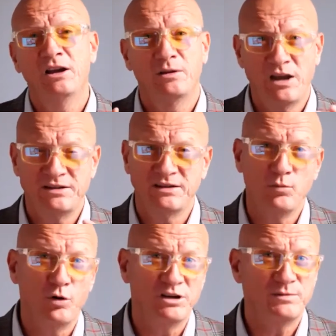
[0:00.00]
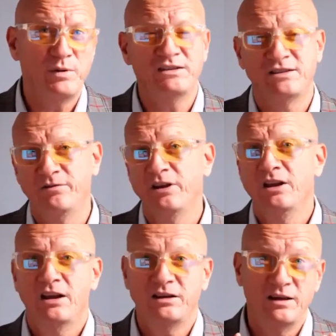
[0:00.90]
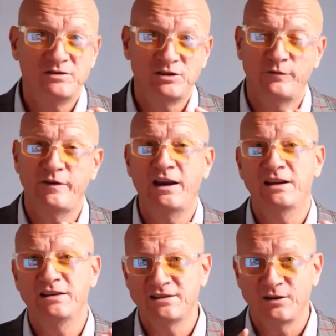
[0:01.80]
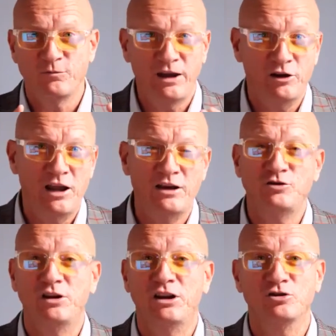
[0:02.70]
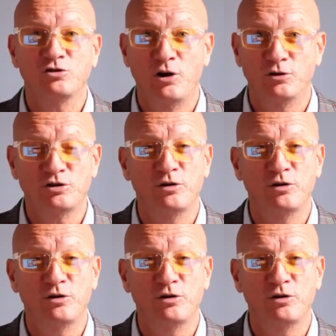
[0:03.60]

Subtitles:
It makes it more expensive. It gives surveillance and regulatory control